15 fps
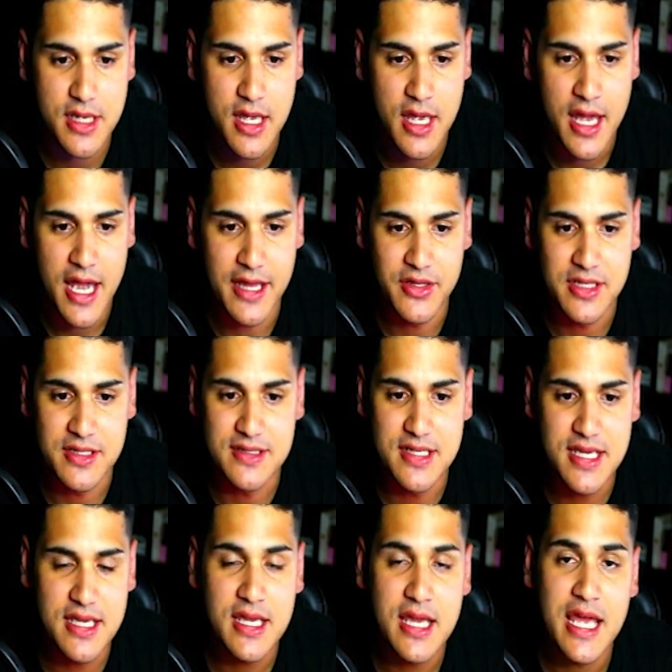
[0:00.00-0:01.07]
And then
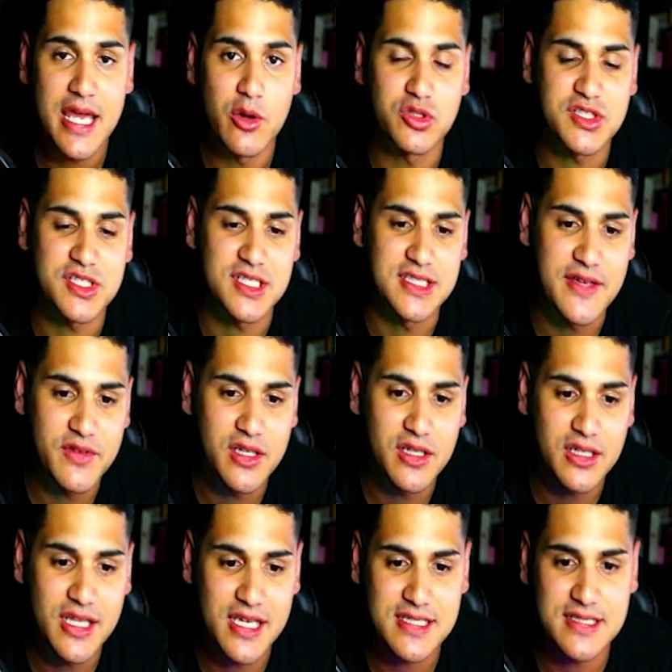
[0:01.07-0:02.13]
D, it will significantly
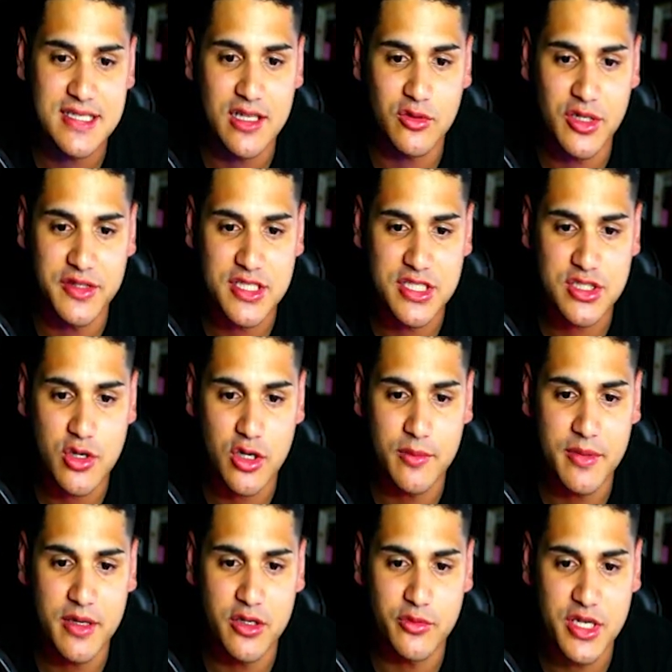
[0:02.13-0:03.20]
accelerate the startup
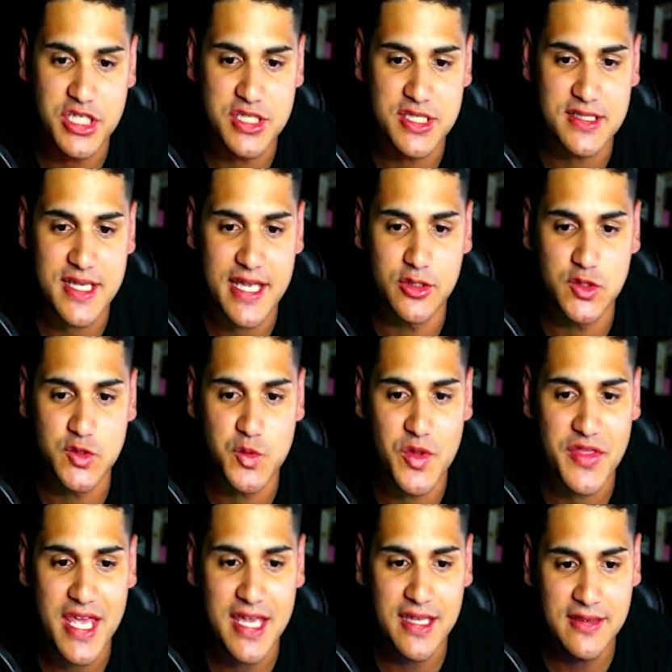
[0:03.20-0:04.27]
iteration cycles
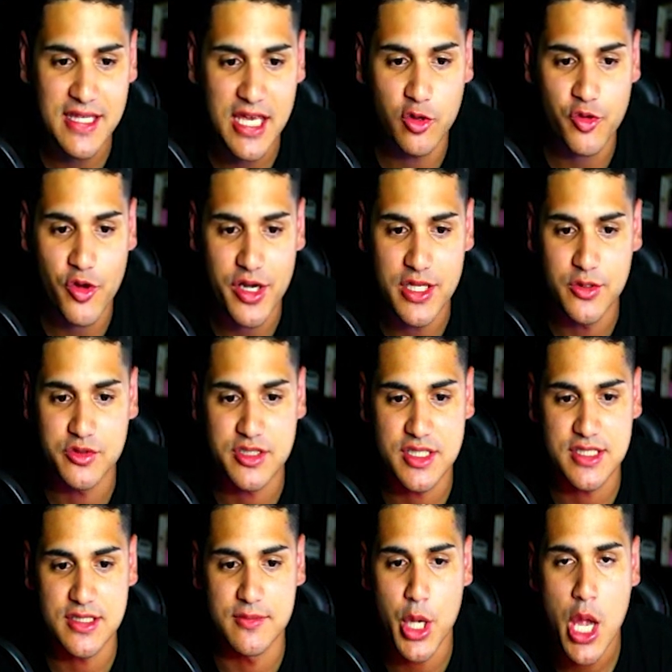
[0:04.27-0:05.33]
within the Elrond
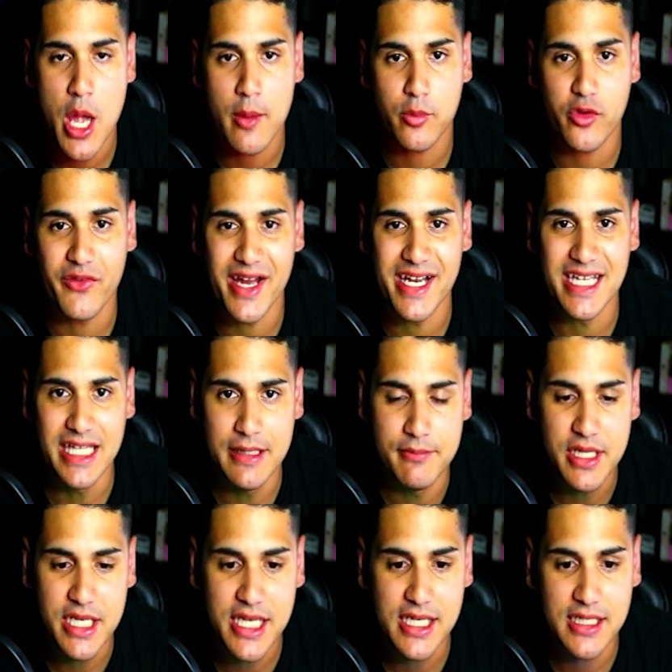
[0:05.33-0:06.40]
ecosystem, providing
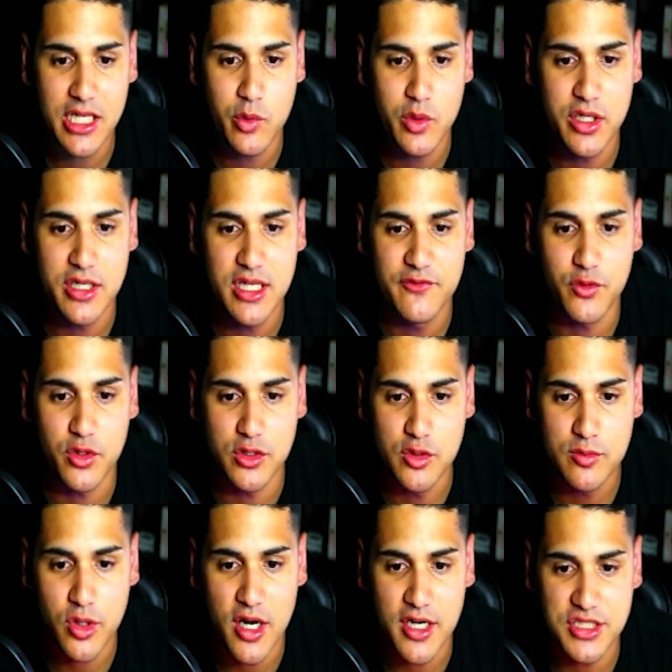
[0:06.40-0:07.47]
immediate liquidity for new
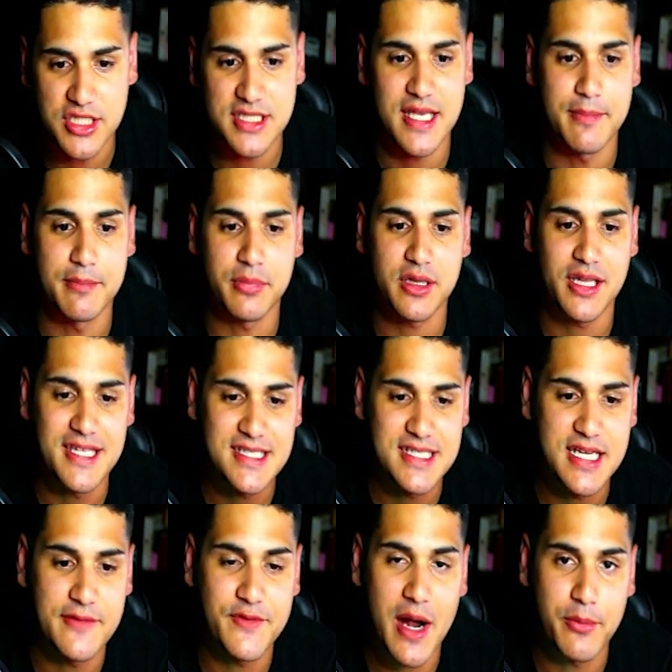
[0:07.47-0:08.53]
projects and plenty of
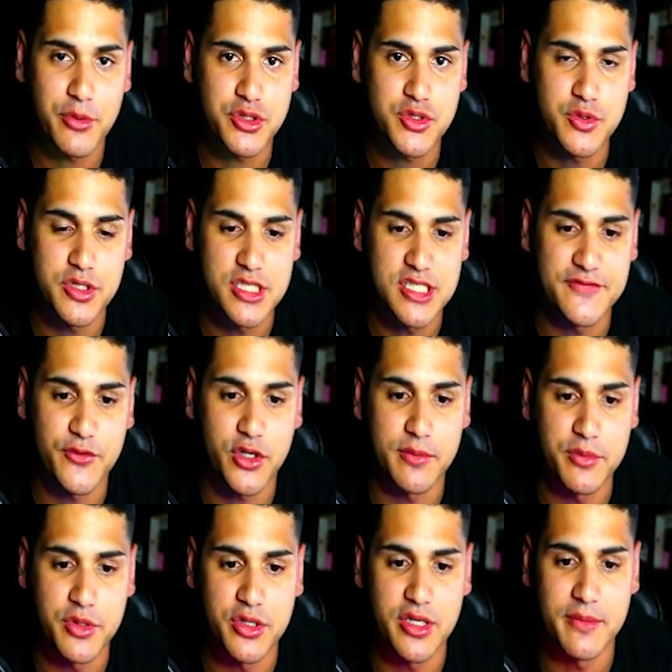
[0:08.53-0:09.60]
opportunities for
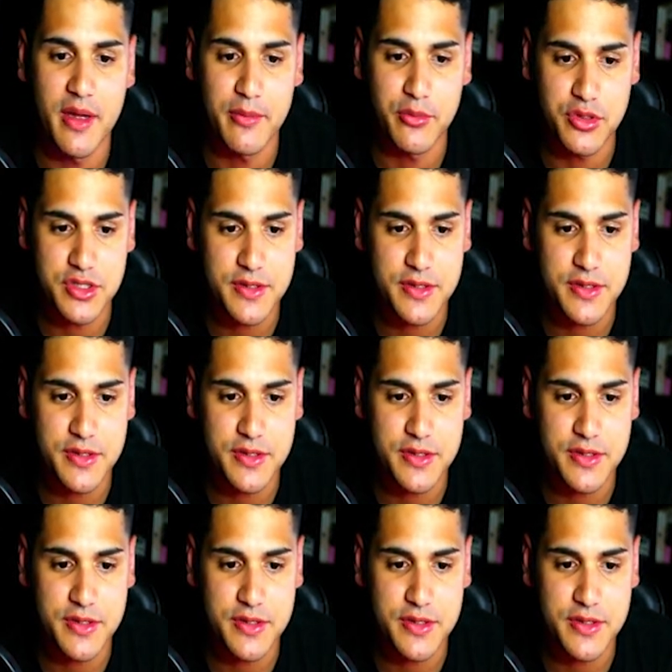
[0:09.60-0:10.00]
community members.